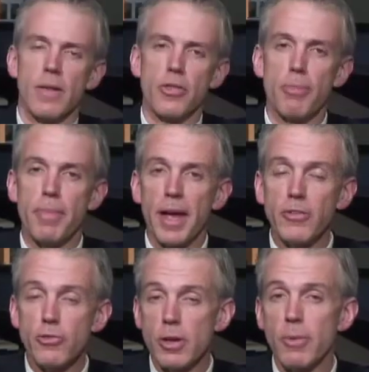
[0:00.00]
The
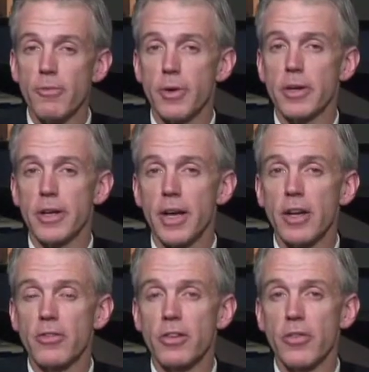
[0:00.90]
best treatment for a
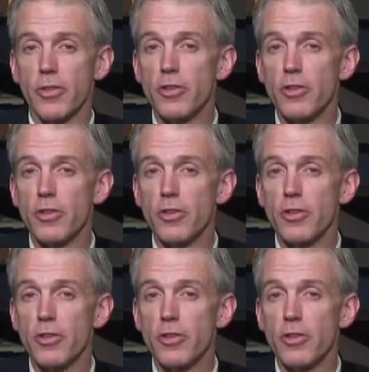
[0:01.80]
concussion at